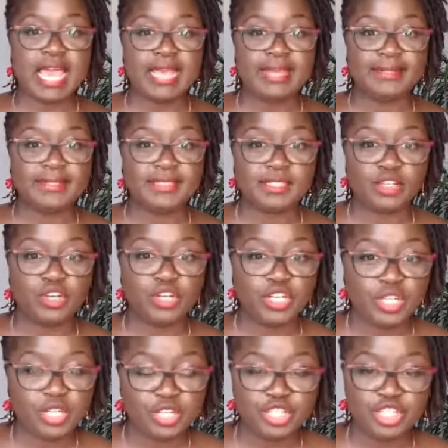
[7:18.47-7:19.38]
and
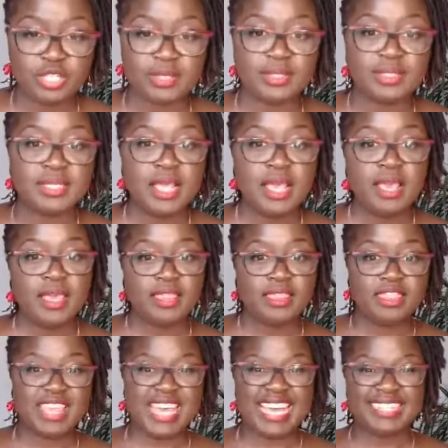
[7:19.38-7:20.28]
conditions
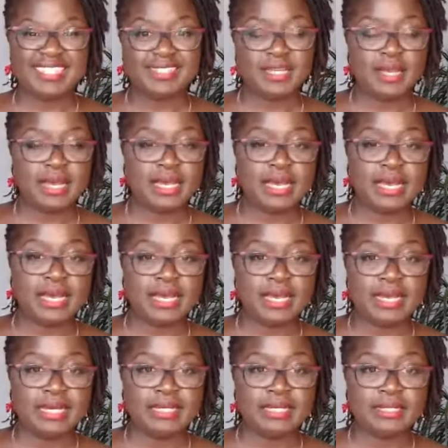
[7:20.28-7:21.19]
that
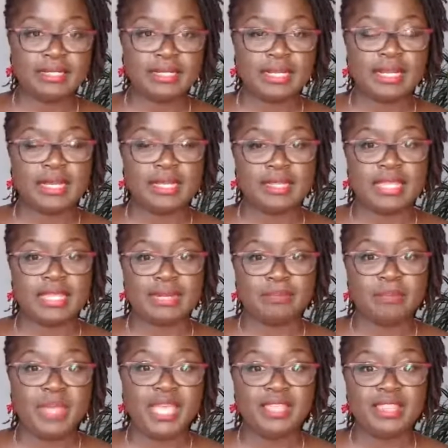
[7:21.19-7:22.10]

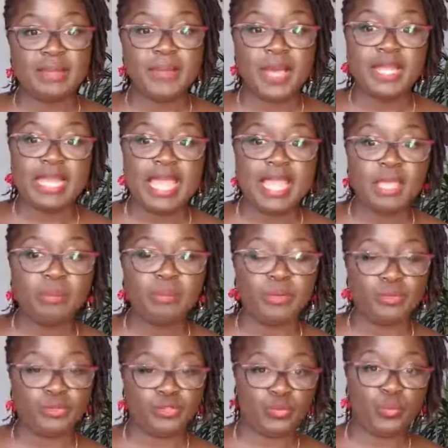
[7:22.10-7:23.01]
make them
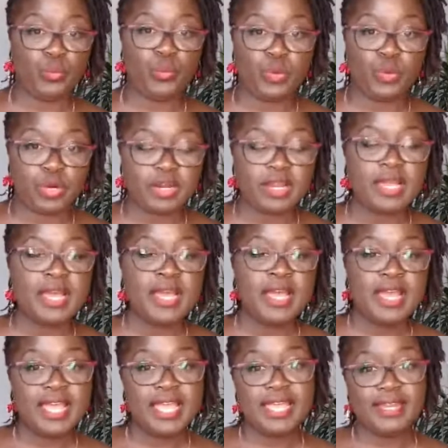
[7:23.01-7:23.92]
unable to work
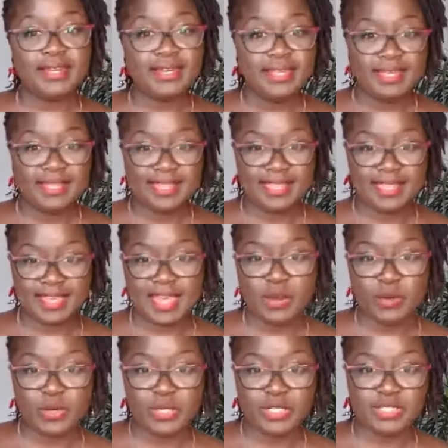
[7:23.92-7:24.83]
in the
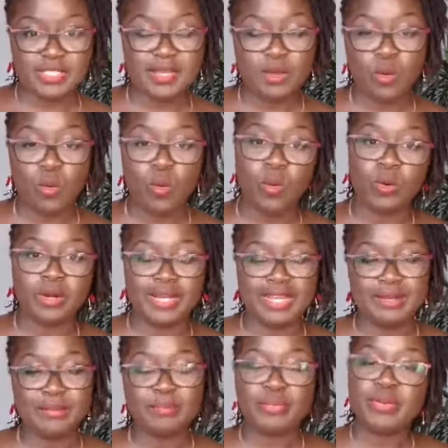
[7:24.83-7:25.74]
current or
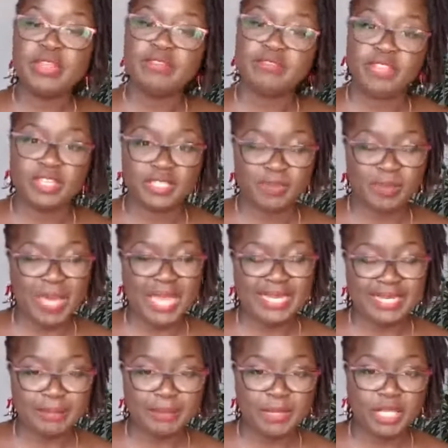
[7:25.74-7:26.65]
in previous
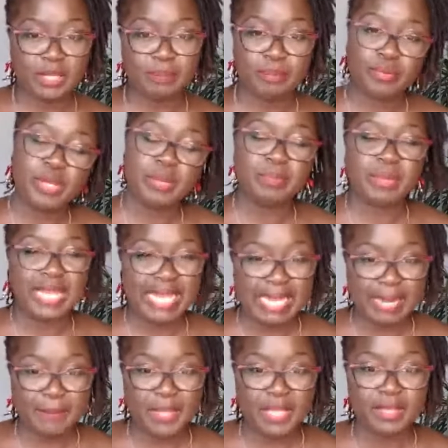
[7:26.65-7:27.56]

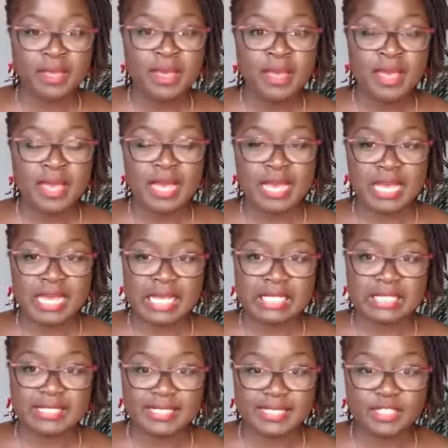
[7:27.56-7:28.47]
pre-pandemic
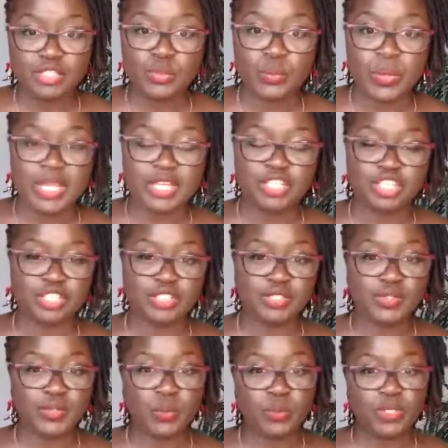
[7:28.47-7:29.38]

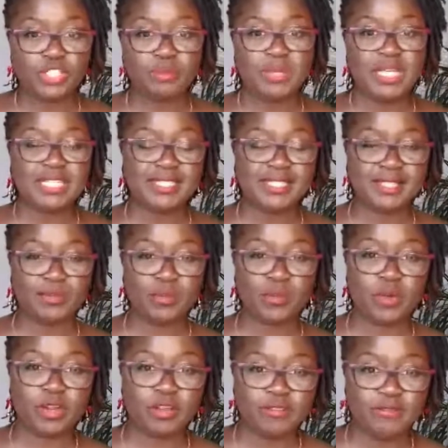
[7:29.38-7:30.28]
situations. So, which means the
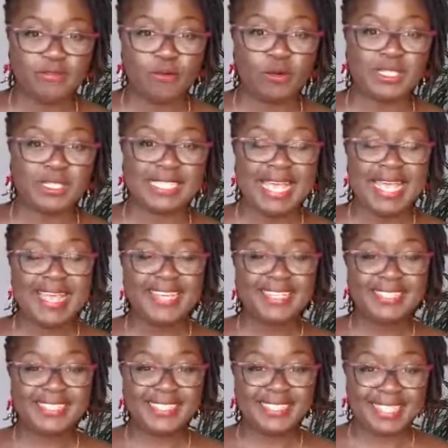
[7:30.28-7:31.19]
workforce
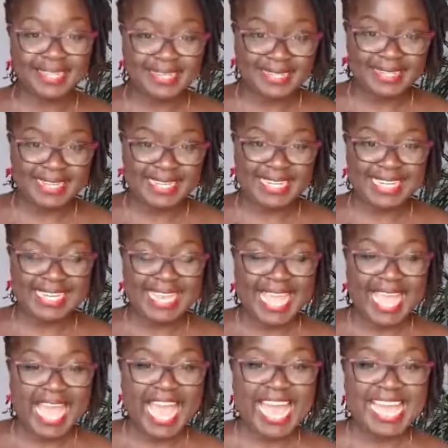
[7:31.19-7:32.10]

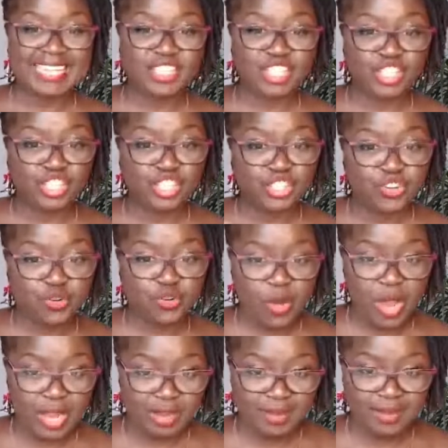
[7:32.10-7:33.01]
suddenly has
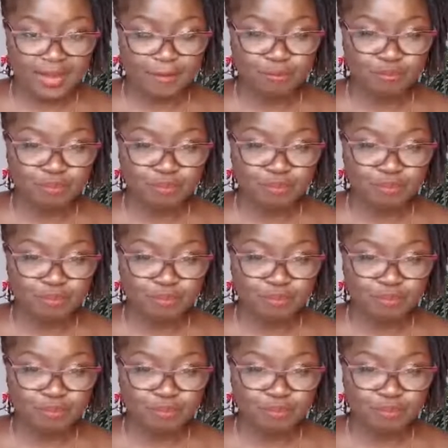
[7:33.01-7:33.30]
shrunk.